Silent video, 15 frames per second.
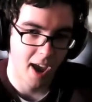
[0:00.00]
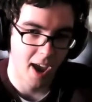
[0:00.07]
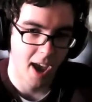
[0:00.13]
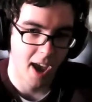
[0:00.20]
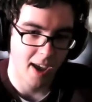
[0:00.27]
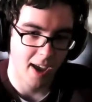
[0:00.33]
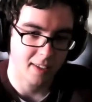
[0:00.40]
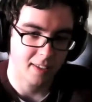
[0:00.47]

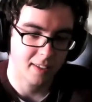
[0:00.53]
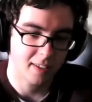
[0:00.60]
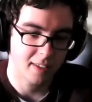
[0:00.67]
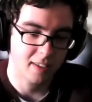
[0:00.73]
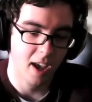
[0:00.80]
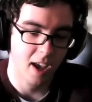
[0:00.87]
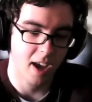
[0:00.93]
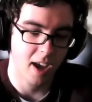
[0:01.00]

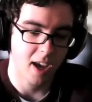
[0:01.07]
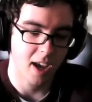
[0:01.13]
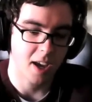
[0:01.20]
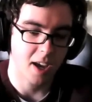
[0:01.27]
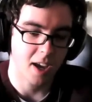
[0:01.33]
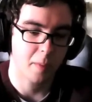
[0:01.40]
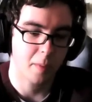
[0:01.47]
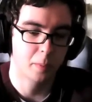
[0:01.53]
as
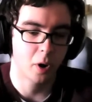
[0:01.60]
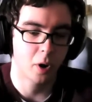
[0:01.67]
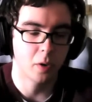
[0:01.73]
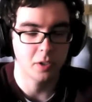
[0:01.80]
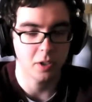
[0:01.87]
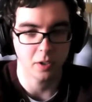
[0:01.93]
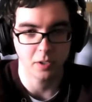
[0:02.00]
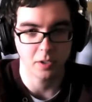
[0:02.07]
a
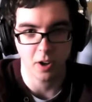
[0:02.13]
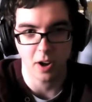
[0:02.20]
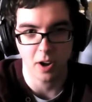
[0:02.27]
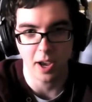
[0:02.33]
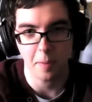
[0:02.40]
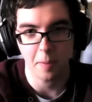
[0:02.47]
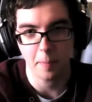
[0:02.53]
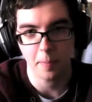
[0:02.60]

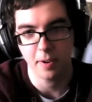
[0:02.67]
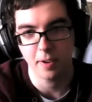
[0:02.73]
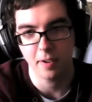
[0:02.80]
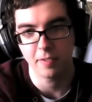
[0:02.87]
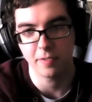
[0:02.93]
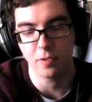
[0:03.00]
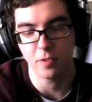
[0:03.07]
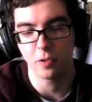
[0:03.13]
prototype
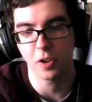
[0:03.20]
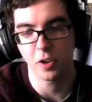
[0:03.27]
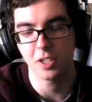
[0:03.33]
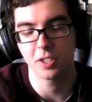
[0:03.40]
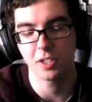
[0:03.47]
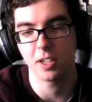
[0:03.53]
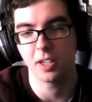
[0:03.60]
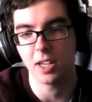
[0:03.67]
for
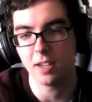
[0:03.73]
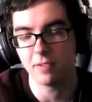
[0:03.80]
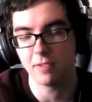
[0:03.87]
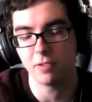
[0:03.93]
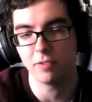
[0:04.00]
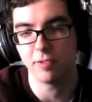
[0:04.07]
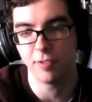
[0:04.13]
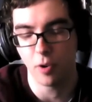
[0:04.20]
Resident
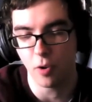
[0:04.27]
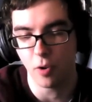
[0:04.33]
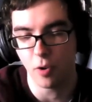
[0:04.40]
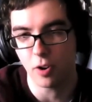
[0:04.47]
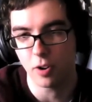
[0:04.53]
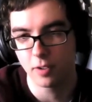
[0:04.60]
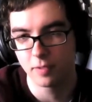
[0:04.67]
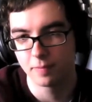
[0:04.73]
Evil
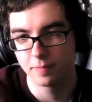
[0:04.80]
4.